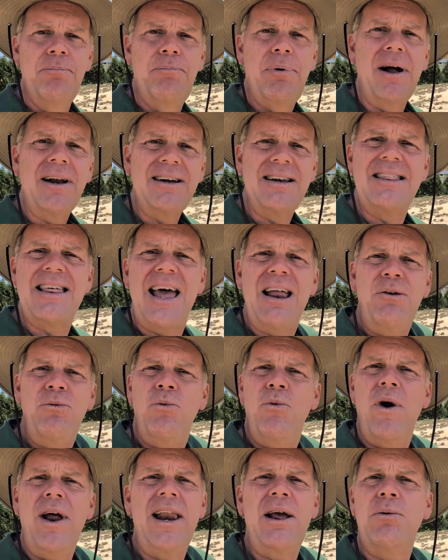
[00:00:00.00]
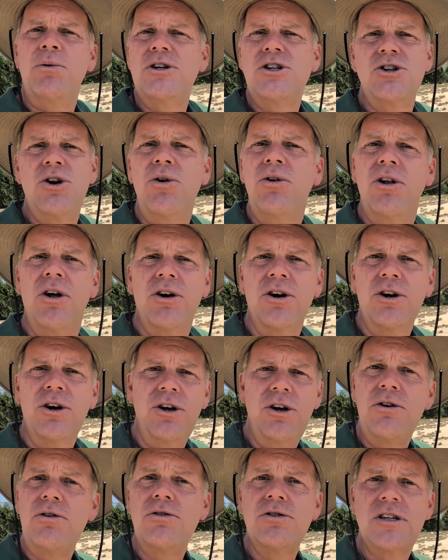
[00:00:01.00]
But then when it was no longer
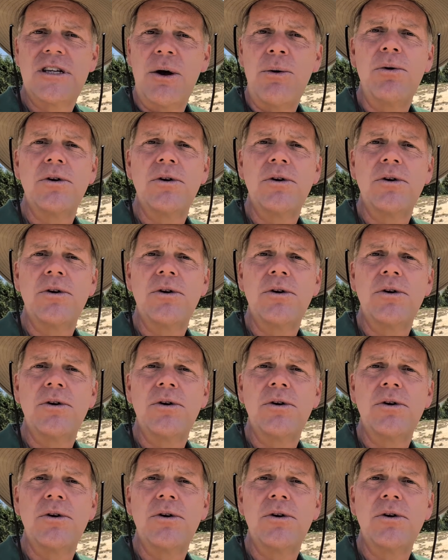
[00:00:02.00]
used, it